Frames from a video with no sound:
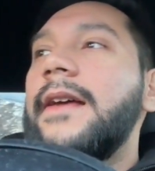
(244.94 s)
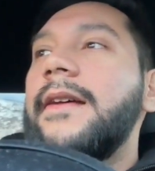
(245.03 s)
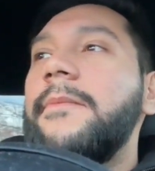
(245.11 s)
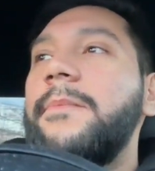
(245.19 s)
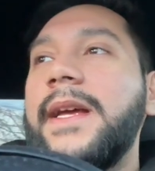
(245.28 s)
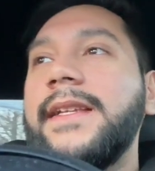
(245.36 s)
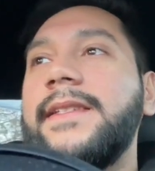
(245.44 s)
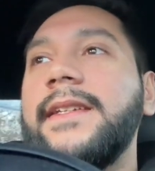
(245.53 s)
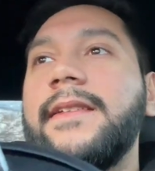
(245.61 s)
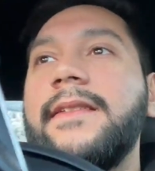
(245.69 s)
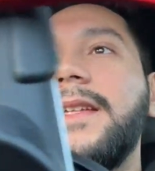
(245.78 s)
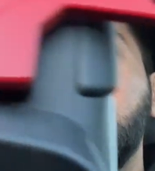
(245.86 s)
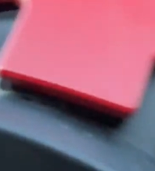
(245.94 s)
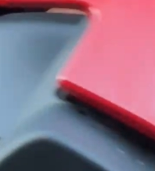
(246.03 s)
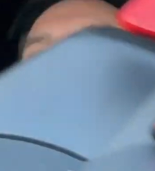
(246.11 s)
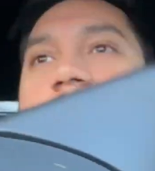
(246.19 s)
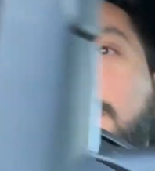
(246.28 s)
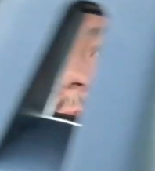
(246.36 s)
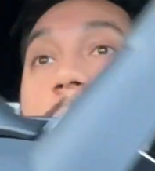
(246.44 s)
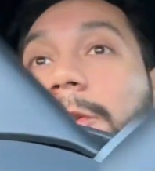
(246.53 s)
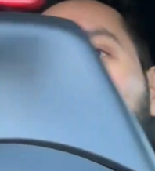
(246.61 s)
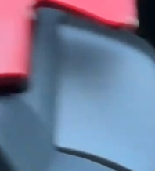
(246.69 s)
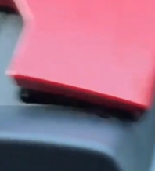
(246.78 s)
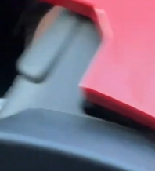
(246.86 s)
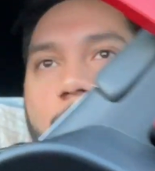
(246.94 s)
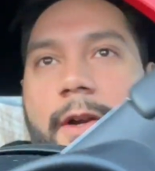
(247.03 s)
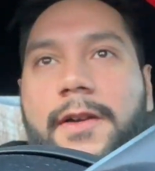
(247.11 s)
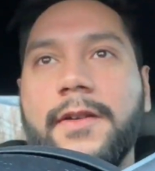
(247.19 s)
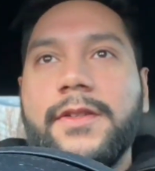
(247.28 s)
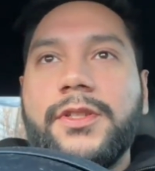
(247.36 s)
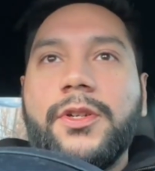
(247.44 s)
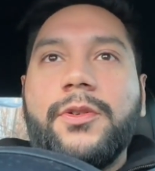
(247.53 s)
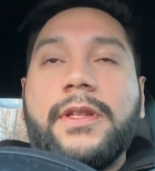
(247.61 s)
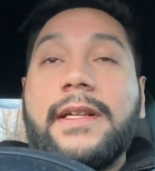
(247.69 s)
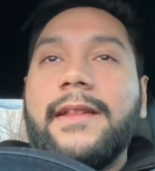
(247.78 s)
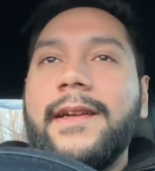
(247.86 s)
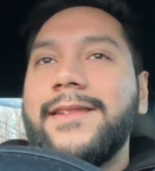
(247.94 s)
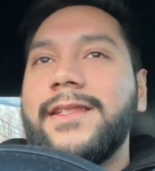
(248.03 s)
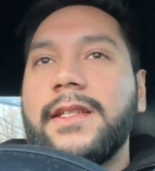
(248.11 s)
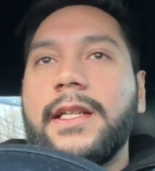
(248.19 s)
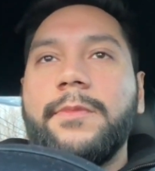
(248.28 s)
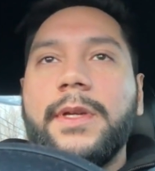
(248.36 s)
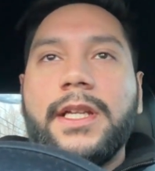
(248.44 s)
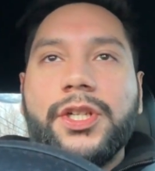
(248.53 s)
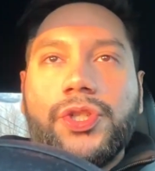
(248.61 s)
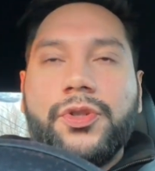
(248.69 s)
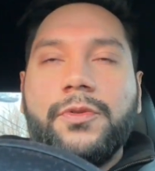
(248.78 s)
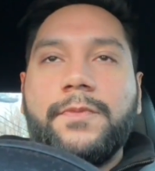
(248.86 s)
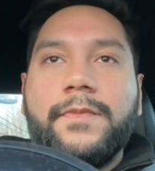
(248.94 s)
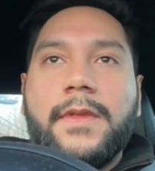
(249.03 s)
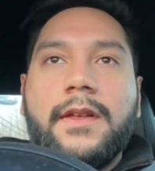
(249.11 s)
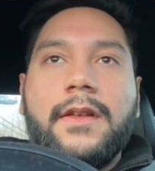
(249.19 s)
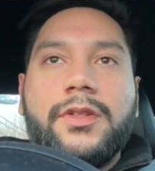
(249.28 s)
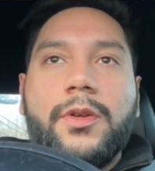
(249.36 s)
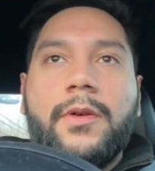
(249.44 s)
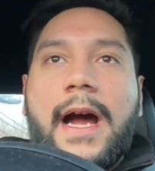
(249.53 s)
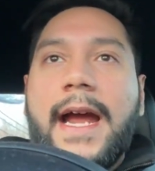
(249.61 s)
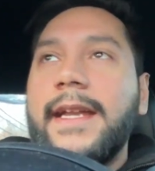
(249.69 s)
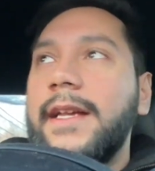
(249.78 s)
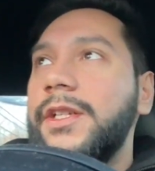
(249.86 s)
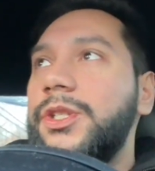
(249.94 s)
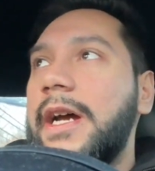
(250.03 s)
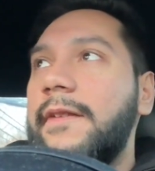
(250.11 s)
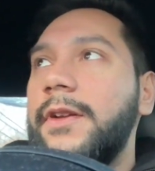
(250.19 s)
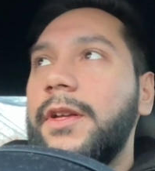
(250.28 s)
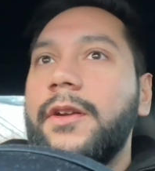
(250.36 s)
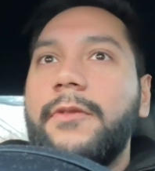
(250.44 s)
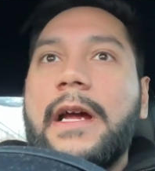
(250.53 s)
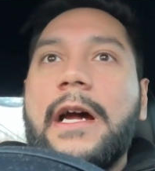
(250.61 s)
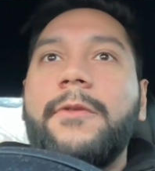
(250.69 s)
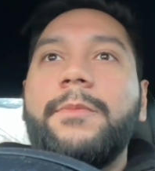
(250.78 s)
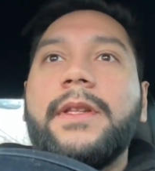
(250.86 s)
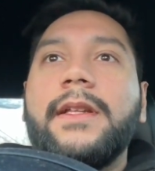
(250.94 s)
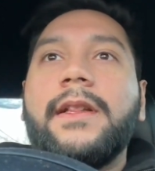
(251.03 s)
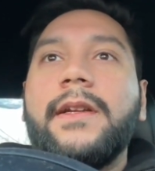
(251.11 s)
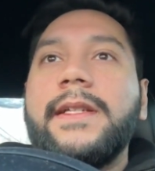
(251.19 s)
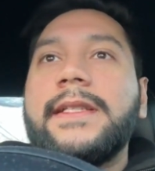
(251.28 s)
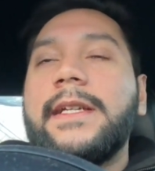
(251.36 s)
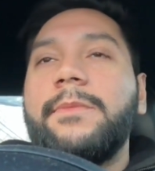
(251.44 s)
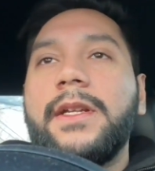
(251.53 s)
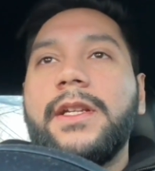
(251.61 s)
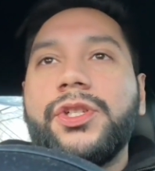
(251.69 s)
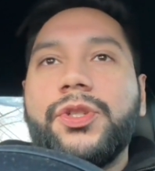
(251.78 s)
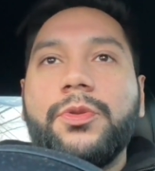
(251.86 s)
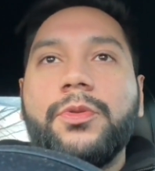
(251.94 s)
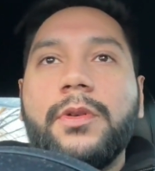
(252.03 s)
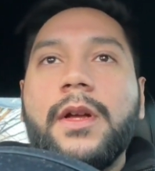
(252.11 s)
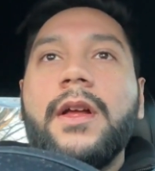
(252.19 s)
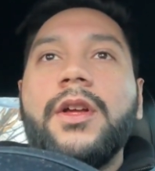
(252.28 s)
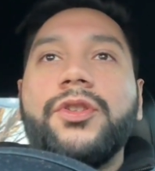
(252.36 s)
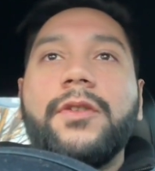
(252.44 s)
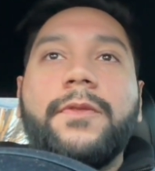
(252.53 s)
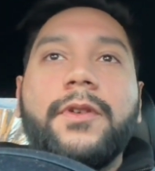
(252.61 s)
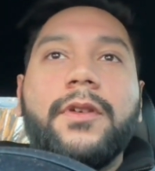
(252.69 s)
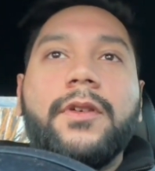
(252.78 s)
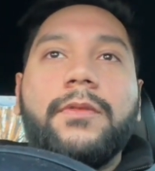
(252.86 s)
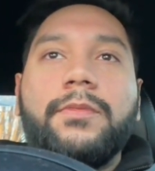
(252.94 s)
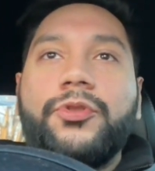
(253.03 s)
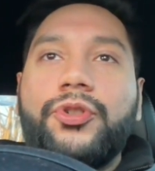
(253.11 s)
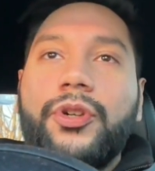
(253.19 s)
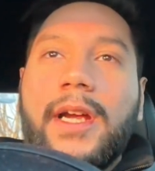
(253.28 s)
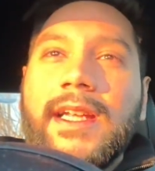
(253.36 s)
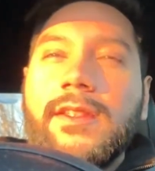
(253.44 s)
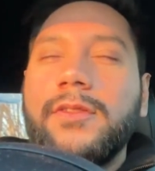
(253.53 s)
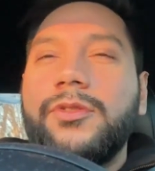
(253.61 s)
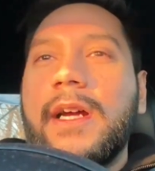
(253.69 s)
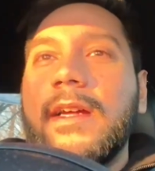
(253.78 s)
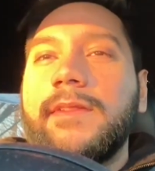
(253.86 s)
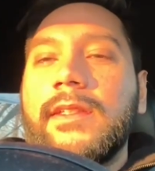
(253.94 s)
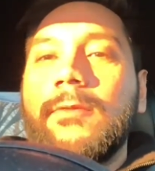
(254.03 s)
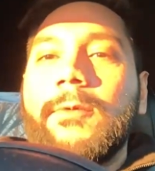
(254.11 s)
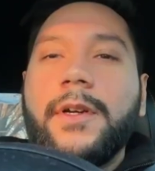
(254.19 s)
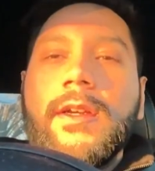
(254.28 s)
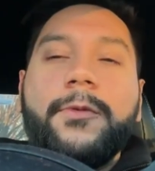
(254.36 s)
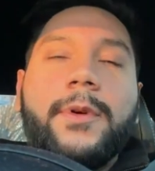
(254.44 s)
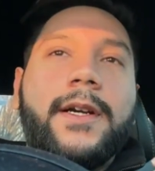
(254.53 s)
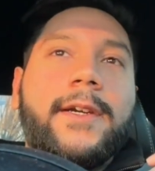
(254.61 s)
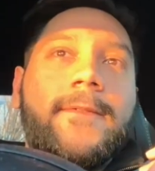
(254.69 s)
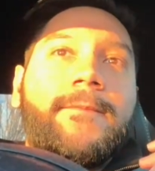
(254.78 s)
basically lowered car, so the clearance is gonna be an issue. So I daily drive it year round, but the clearance can be an issue. So if you're trying to drive somewhere where